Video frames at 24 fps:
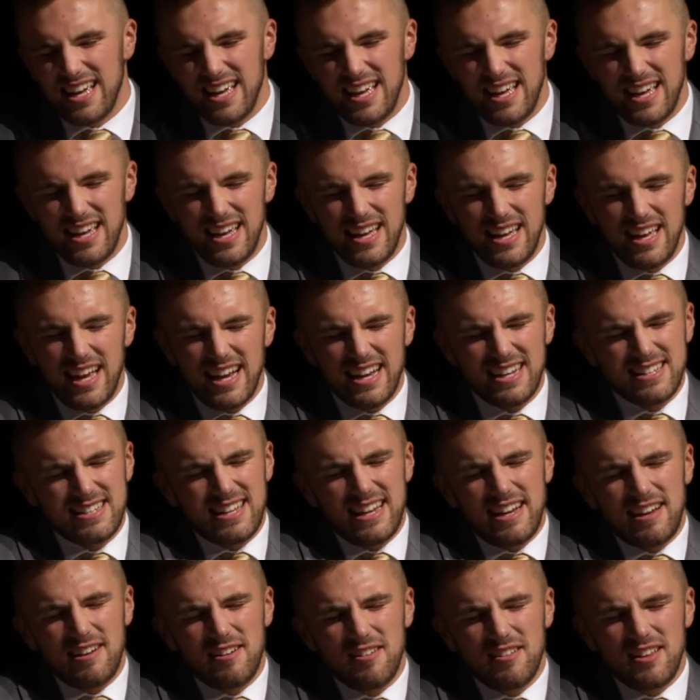yeah. I can
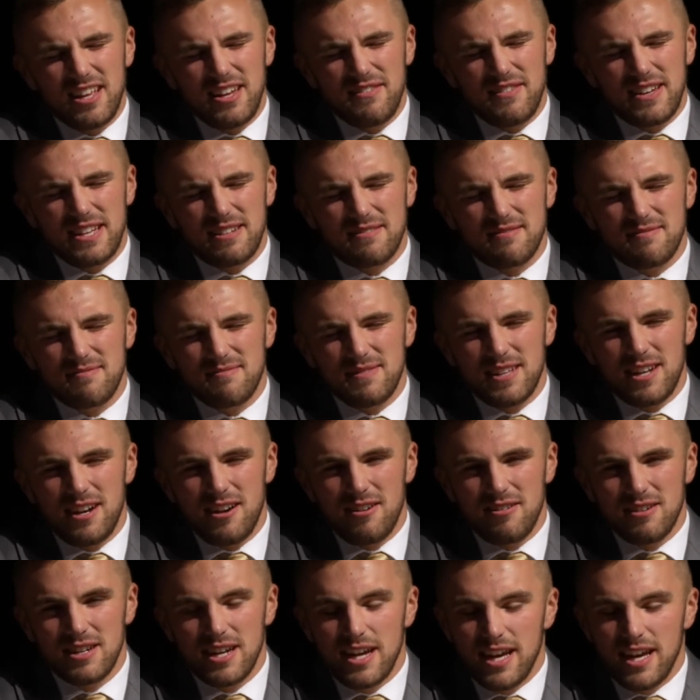take it or leave it. You know,